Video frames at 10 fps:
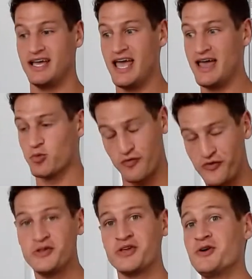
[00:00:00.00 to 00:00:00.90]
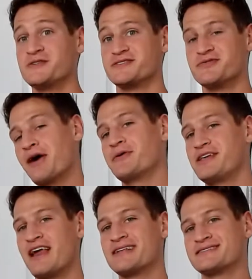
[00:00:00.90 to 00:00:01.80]
And we're feeling good. So yeah, we
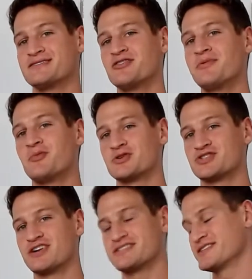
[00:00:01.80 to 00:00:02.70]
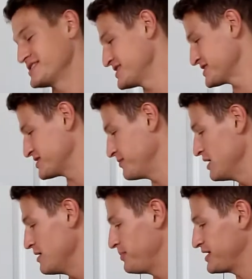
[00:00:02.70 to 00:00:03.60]
can add a little bit more stress to the system.
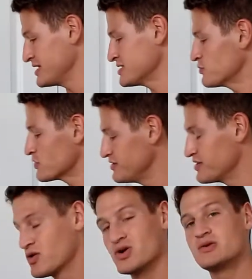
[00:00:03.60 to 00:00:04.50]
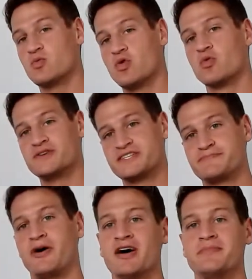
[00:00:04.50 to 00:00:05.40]
Because we're in the green, we'll
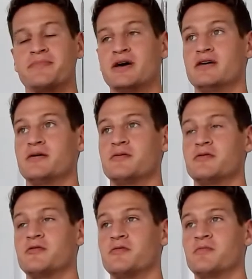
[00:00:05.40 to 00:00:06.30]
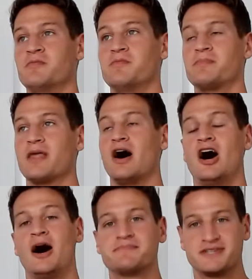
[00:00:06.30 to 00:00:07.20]
respond
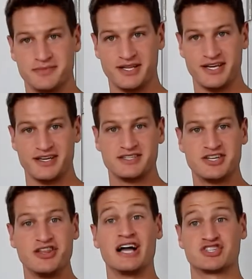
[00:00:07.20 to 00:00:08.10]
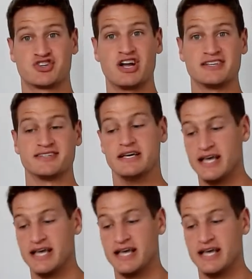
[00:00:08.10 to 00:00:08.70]
optimally to that stress.